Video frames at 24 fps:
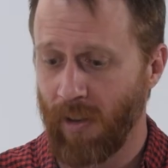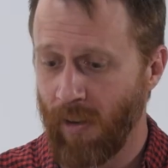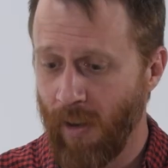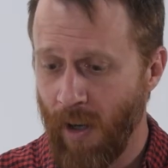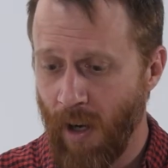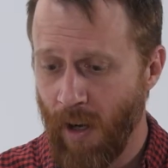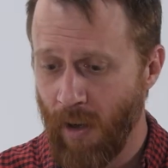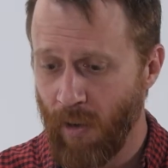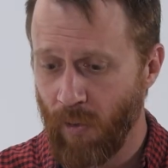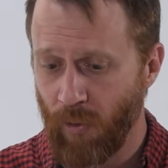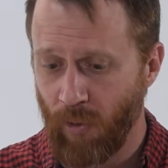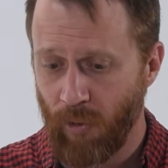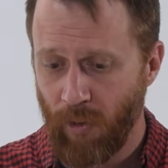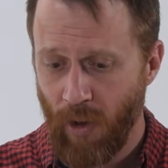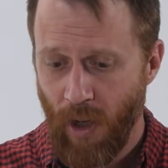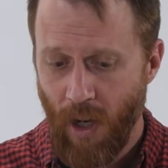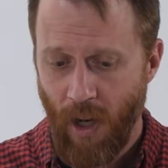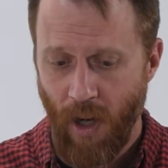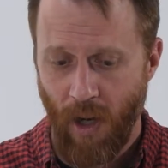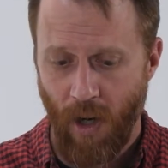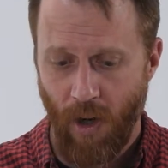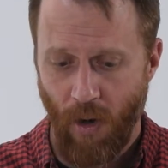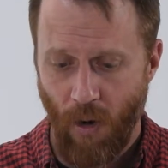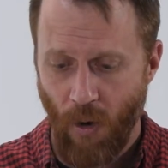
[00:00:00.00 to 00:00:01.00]
love
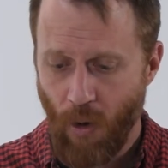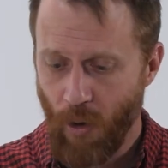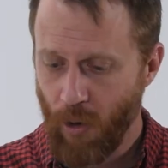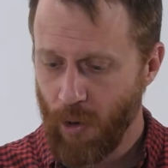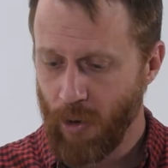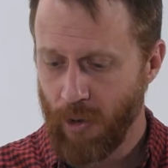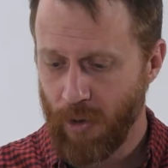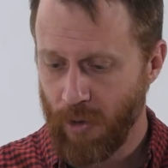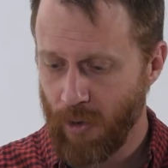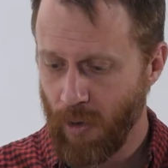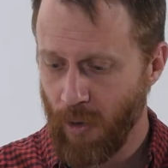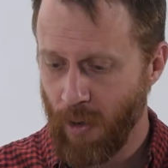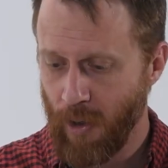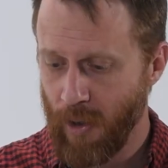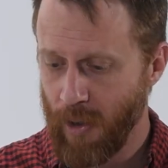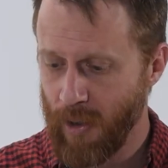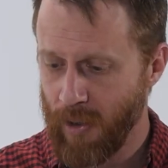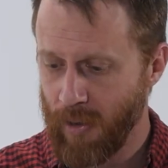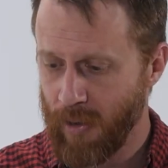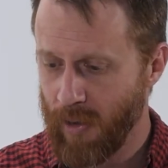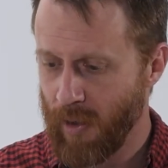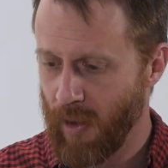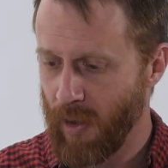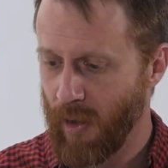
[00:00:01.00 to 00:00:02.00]
horror
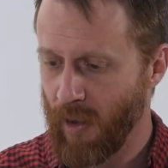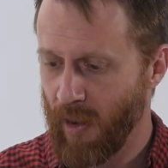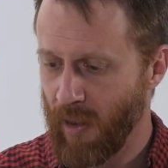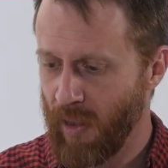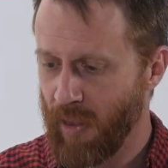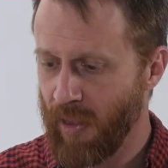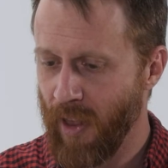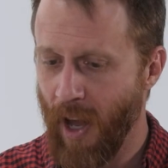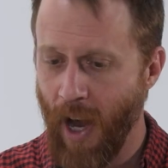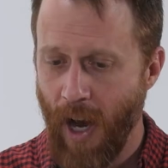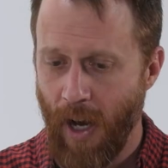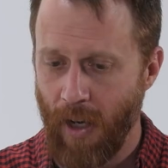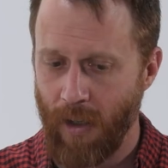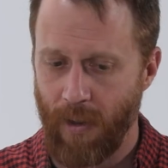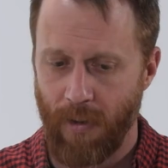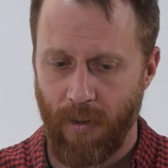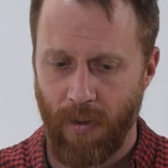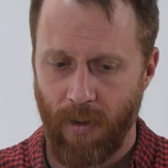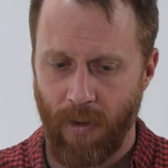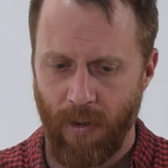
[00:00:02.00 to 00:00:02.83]
stories that,